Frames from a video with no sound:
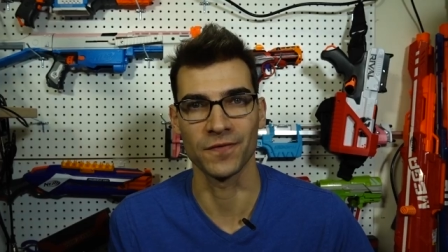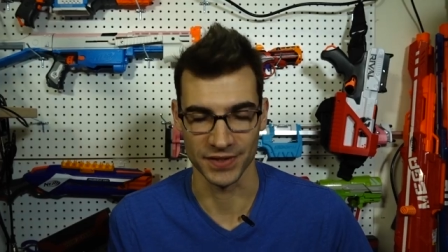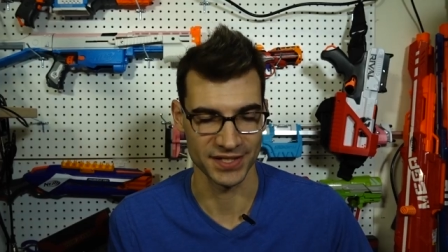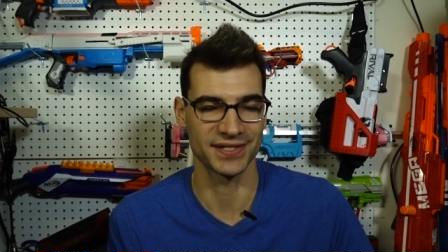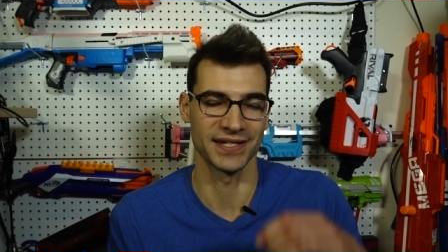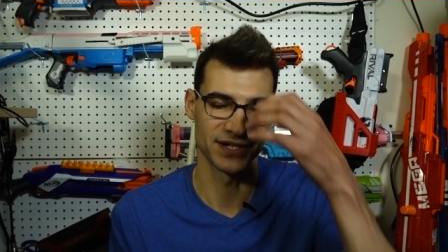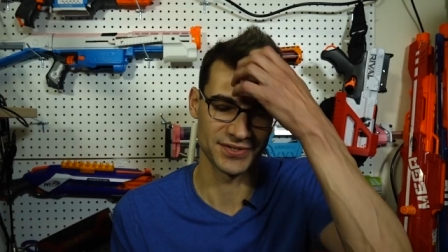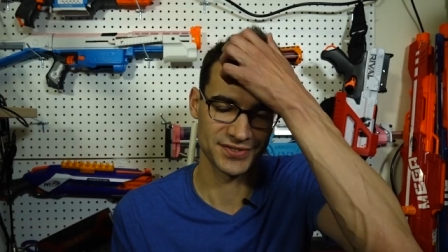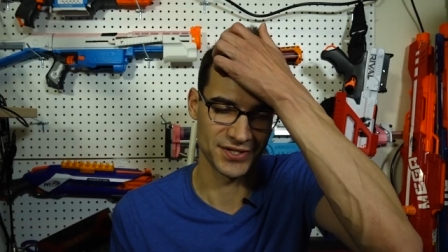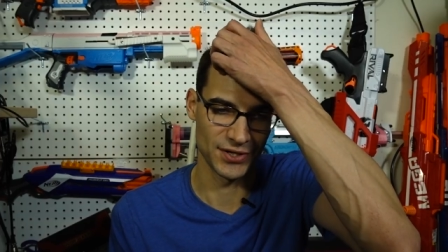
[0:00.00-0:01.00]
for this year,
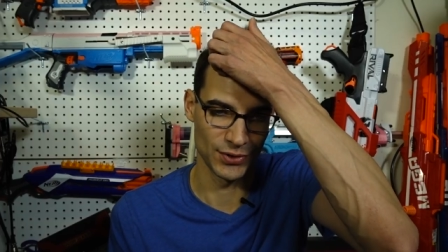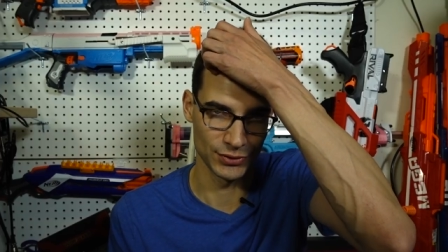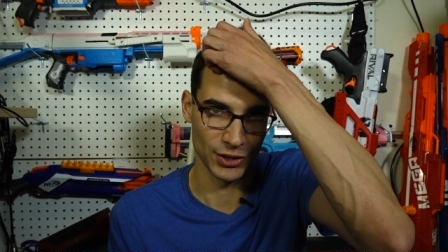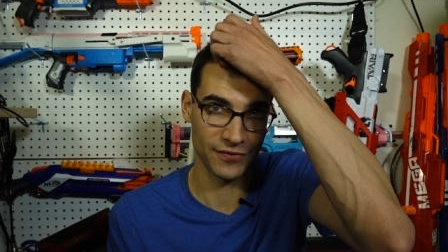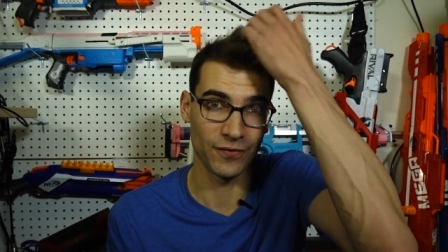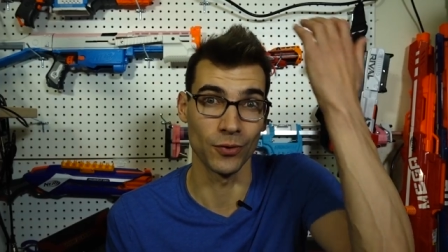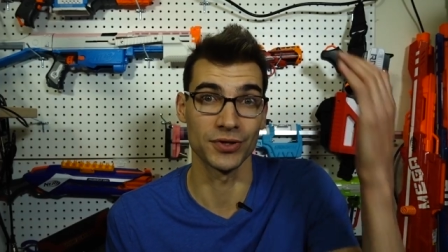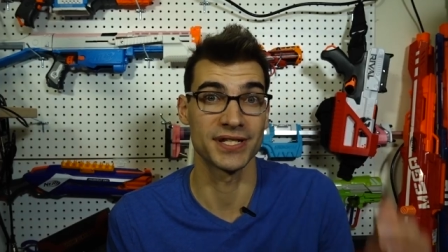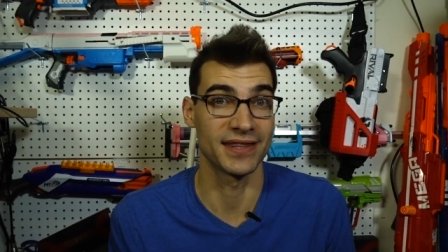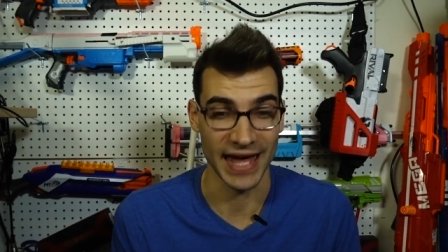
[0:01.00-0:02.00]
so look
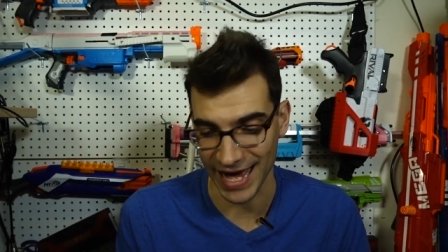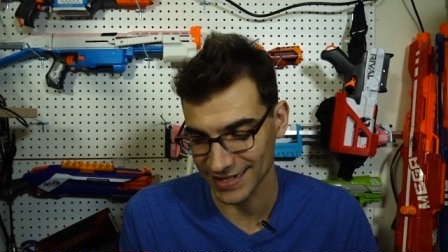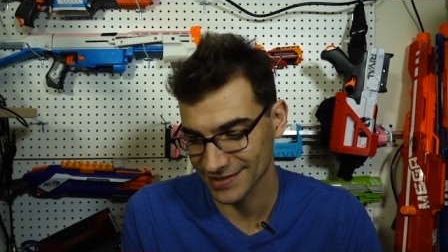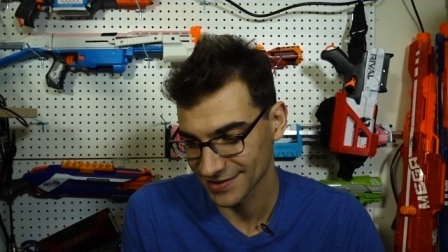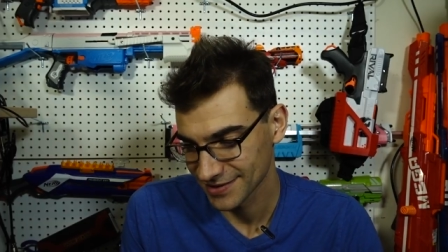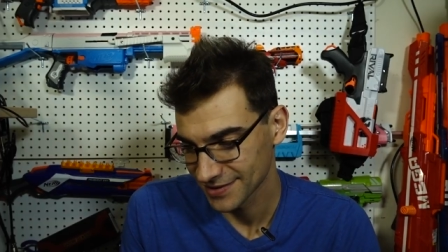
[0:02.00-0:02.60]
forward to that.